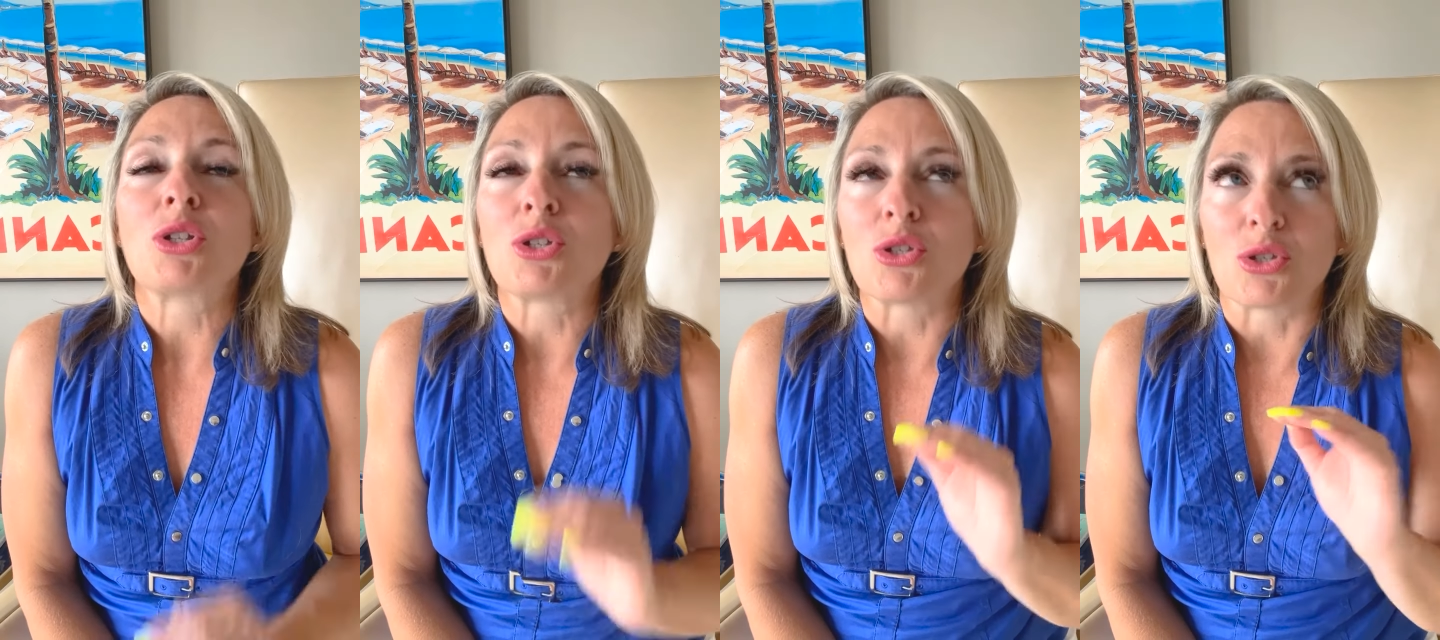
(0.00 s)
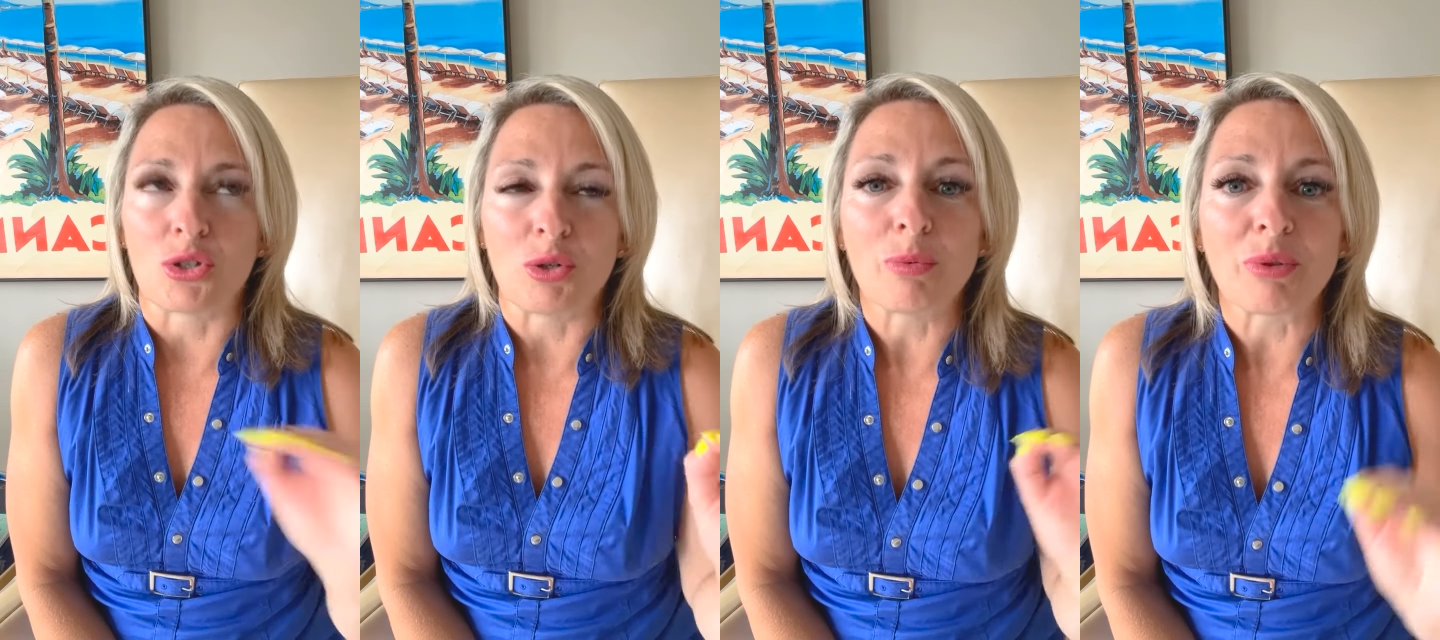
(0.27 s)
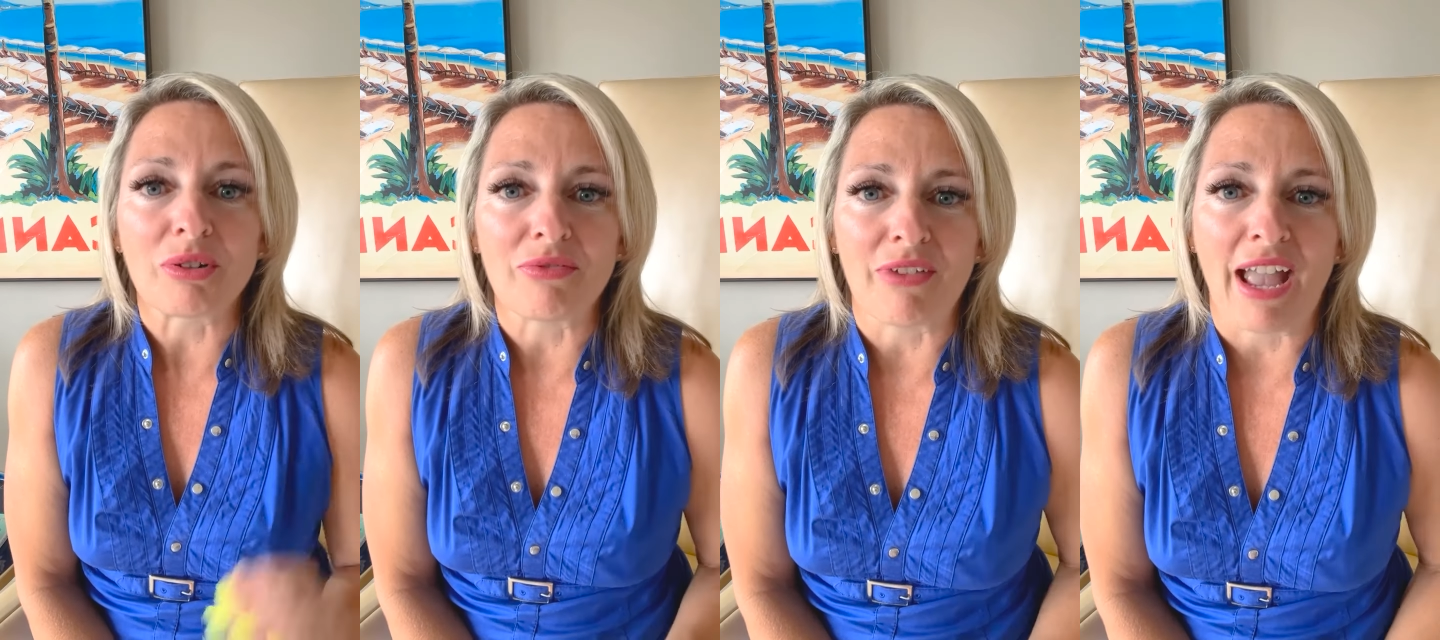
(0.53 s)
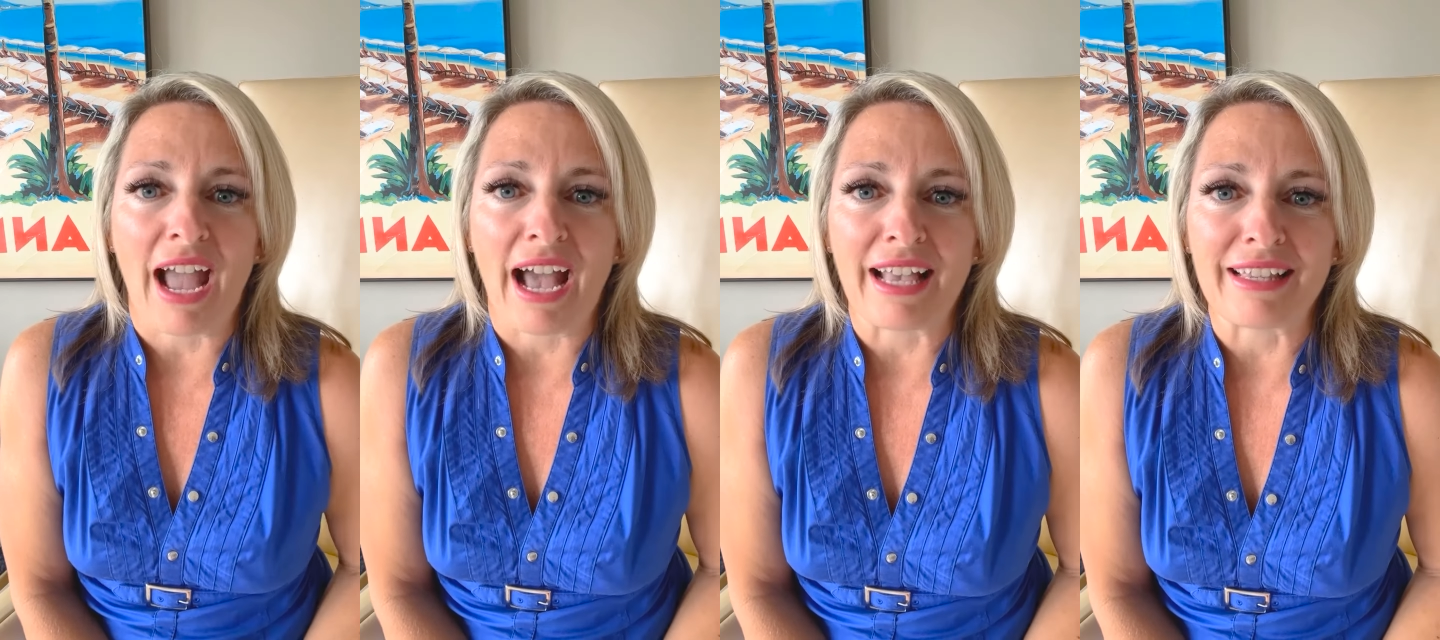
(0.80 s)
super
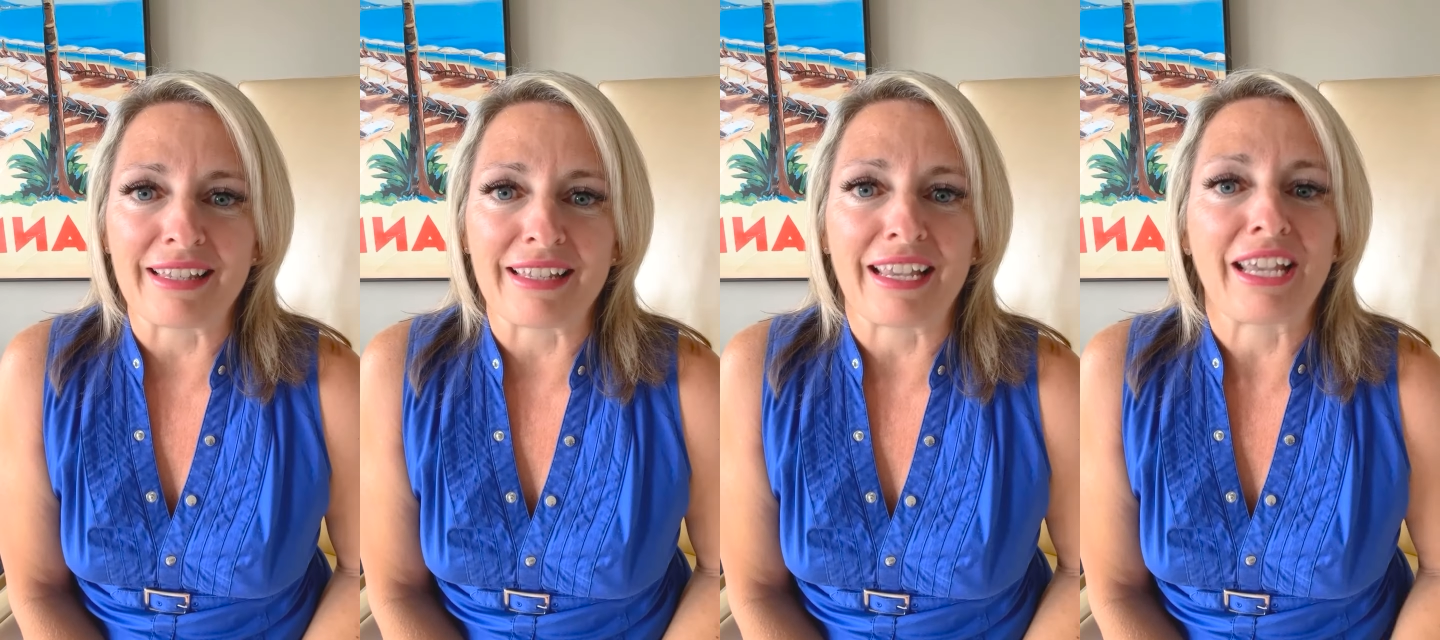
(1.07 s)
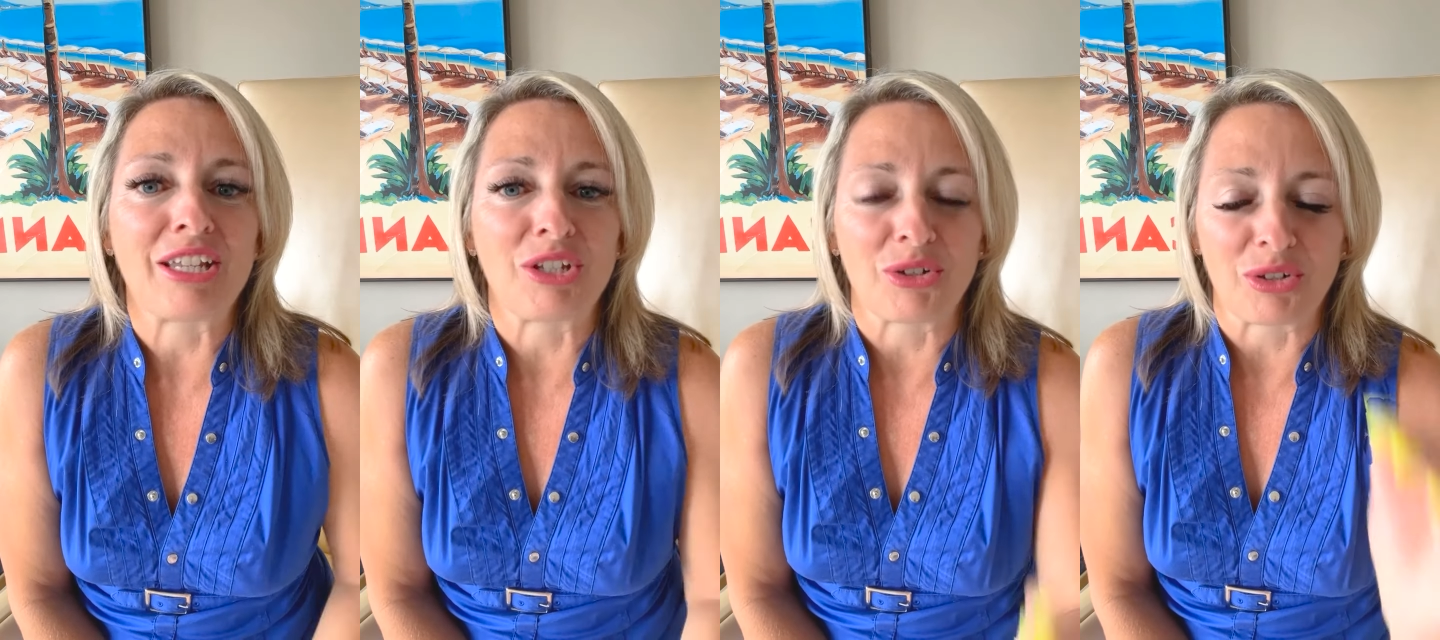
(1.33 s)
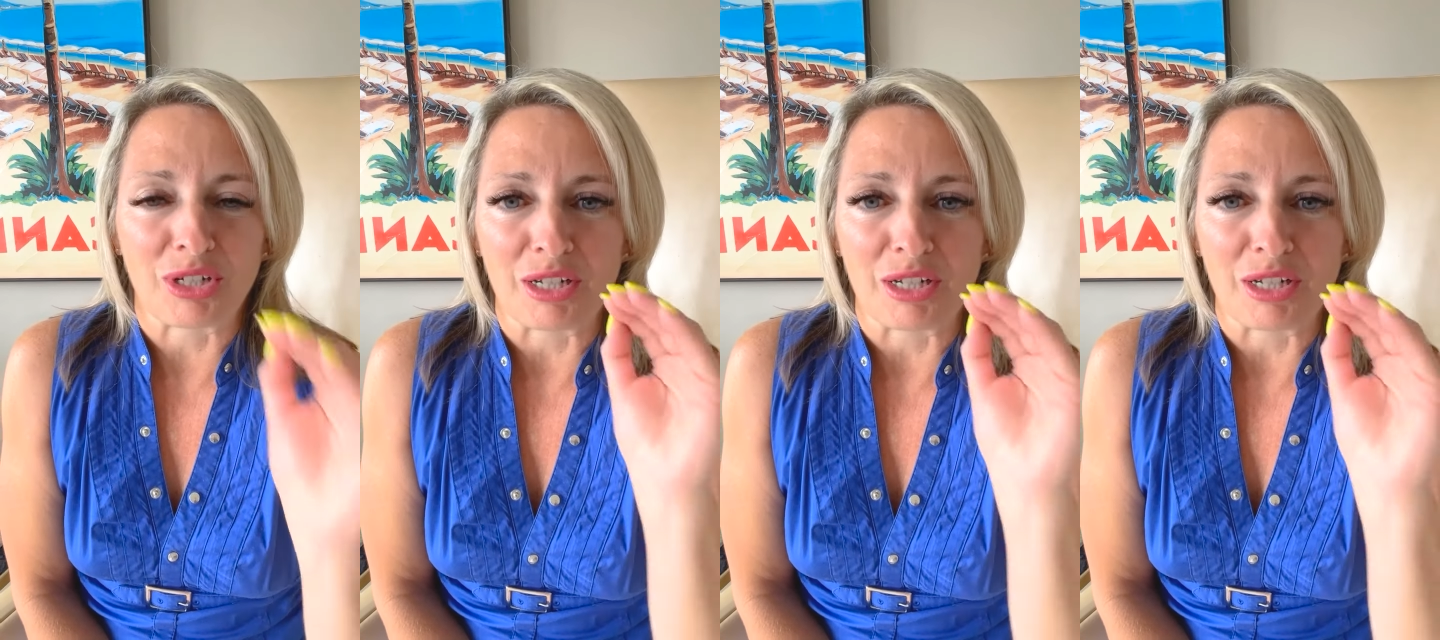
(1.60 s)
fast and you're